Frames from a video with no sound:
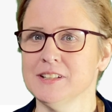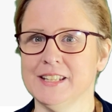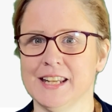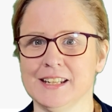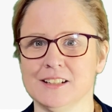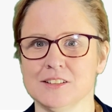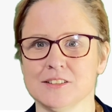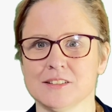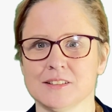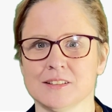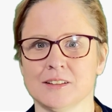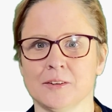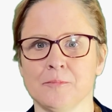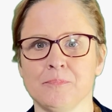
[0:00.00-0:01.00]
the Netherlands.
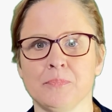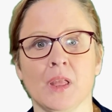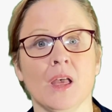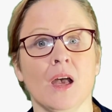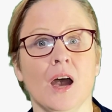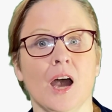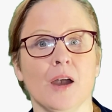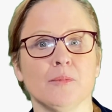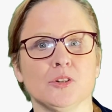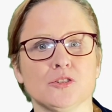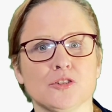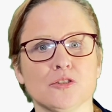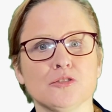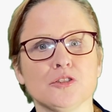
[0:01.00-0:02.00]
I'm an
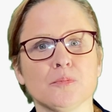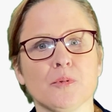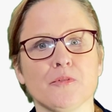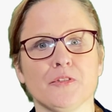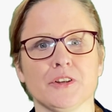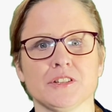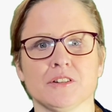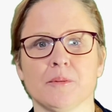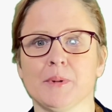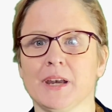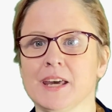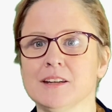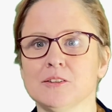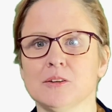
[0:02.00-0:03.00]
Associate Professor of
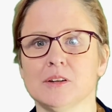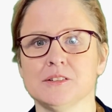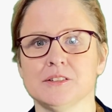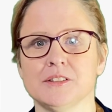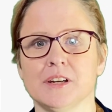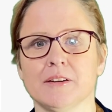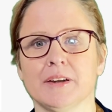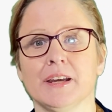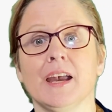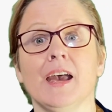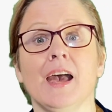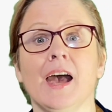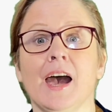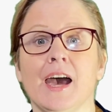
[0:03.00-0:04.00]
Mechanical Engineering
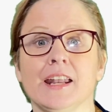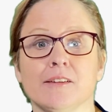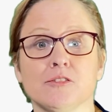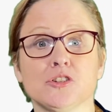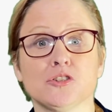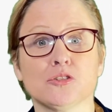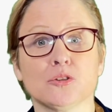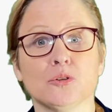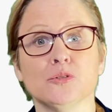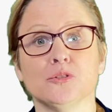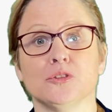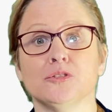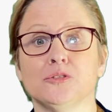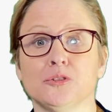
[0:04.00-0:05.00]
and I was
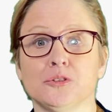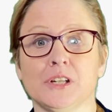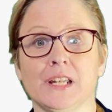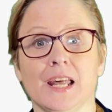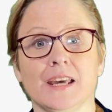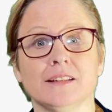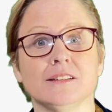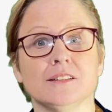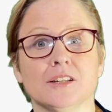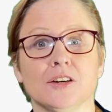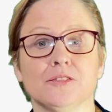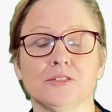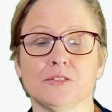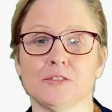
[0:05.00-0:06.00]
seconded to the Leiden
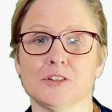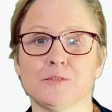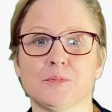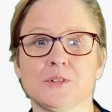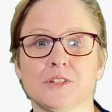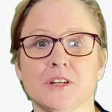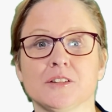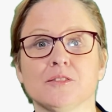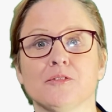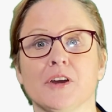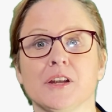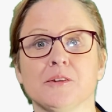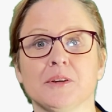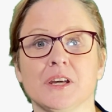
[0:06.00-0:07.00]
Delft Erasmus Center
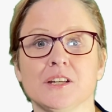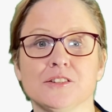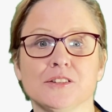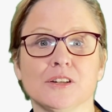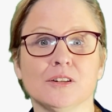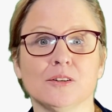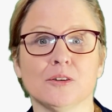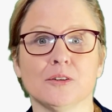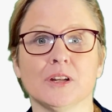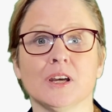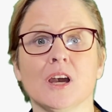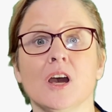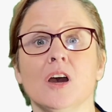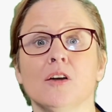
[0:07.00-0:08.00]
for Education and
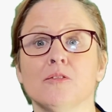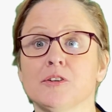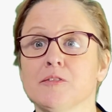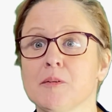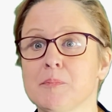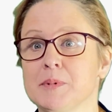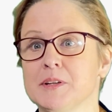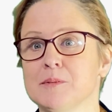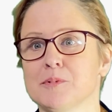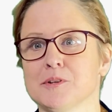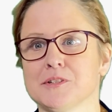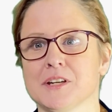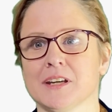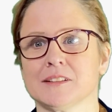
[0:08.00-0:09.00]
Learning for the RAPIDE
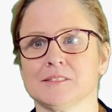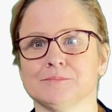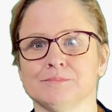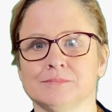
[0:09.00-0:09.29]
project.